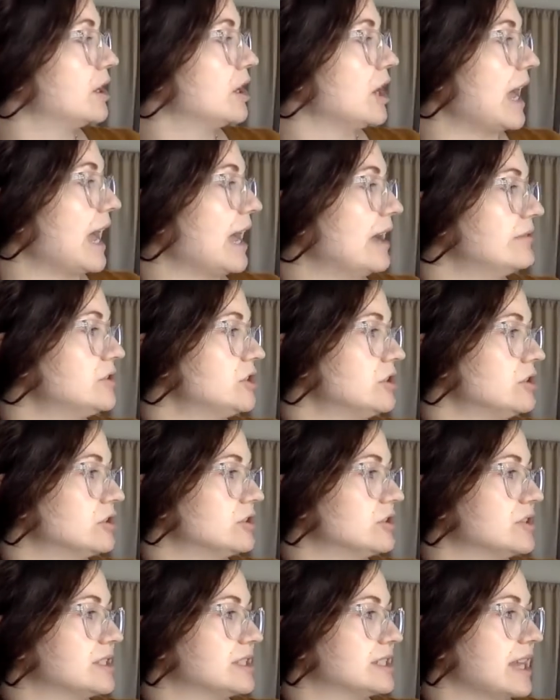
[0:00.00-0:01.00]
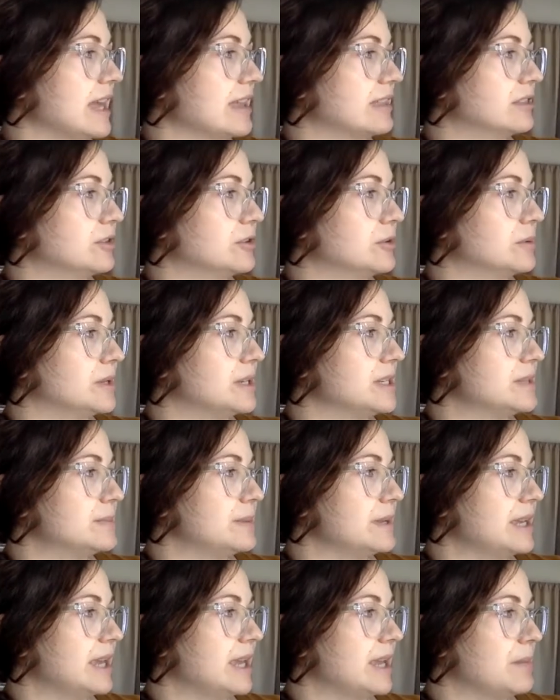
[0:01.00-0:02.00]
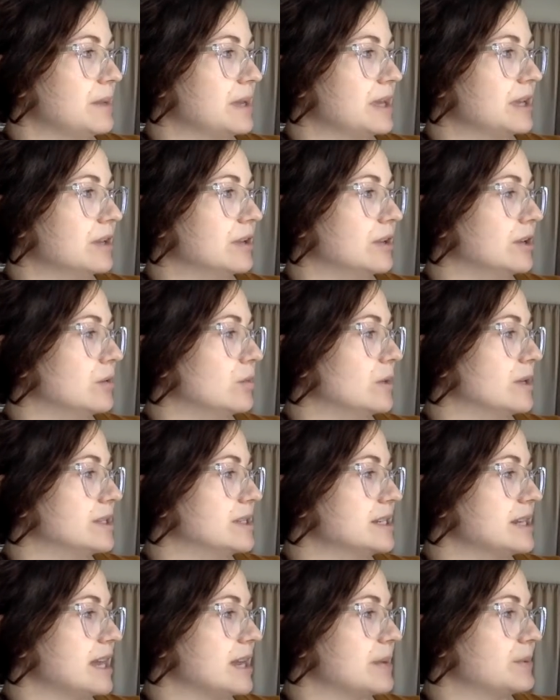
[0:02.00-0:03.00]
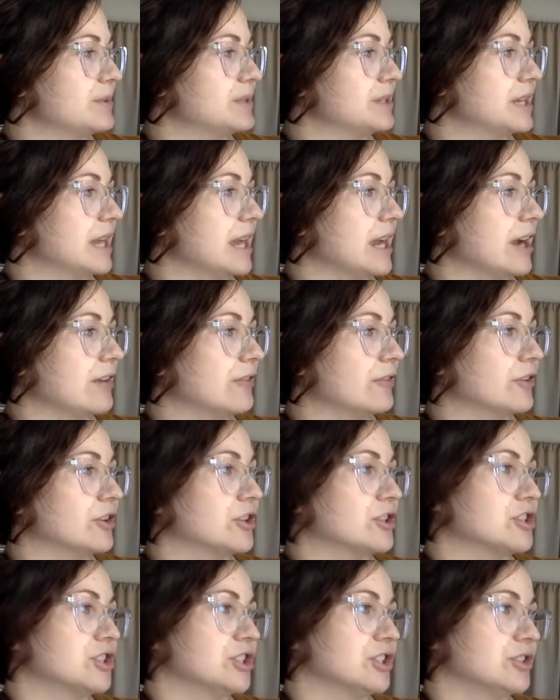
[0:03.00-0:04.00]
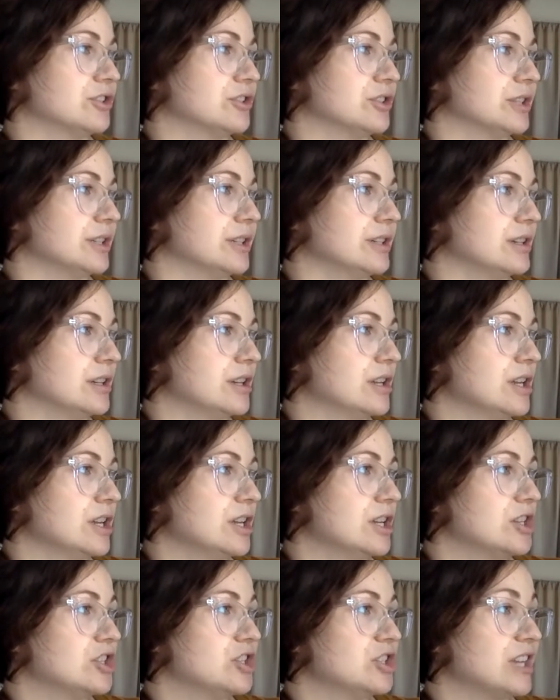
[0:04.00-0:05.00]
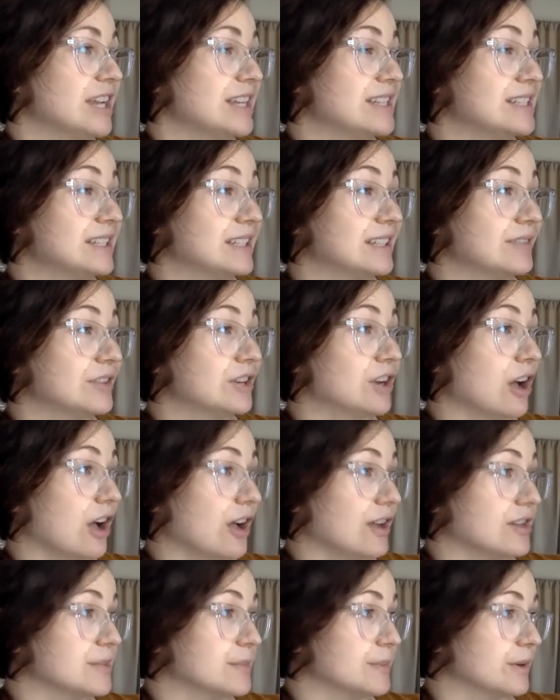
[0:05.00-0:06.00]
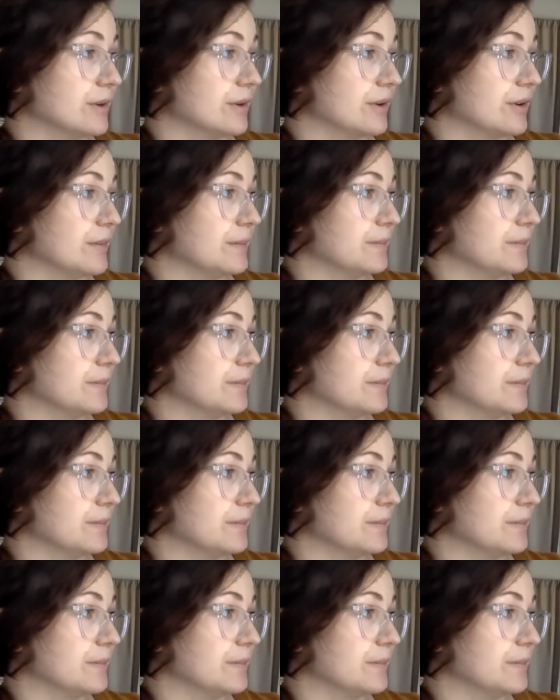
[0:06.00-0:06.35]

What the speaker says: After Earl's death, Louise became ill and wasn't able to care for her children. She had to live in a hospital.